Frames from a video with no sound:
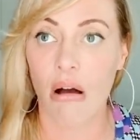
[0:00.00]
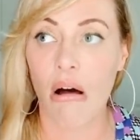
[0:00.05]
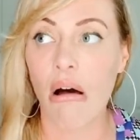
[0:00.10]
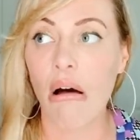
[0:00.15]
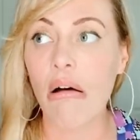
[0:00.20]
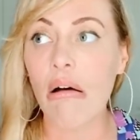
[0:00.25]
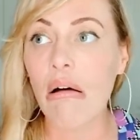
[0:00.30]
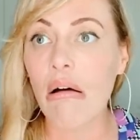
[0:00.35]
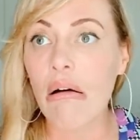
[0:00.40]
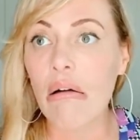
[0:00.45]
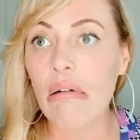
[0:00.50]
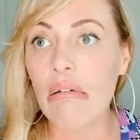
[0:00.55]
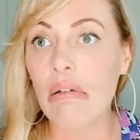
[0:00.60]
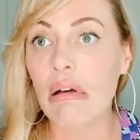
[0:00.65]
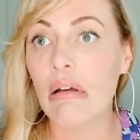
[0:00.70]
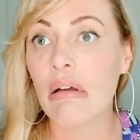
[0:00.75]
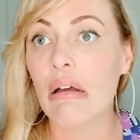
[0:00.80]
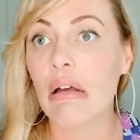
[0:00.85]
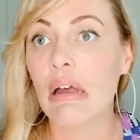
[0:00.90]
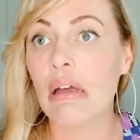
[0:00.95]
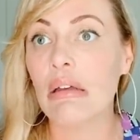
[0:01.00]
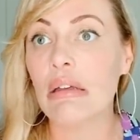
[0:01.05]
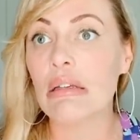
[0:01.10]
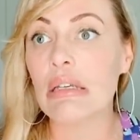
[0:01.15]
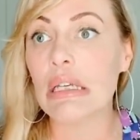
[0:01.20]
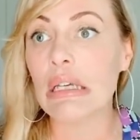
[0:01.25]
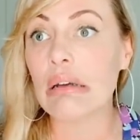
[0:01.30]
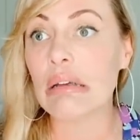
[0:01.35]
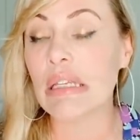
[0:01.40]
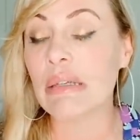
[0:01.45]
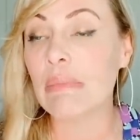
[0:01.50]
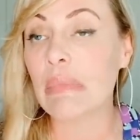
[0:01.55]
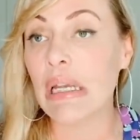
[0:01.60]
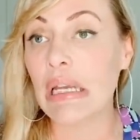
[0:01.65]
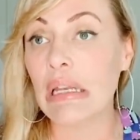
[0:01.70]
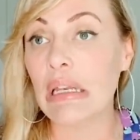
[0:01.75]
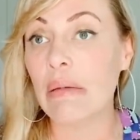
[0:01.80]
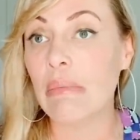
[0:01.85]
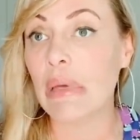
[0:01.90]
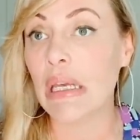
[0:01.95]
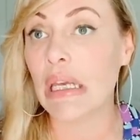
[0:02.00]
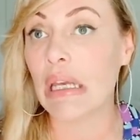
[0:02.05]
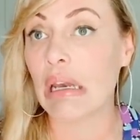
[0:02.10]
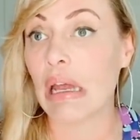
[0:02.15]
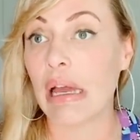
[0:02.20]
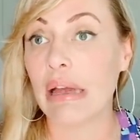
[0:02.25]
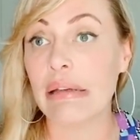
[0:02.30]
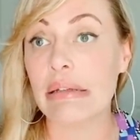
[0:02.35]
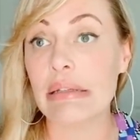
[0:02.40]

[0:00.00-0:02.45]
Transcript: Oh, she was mean to me and I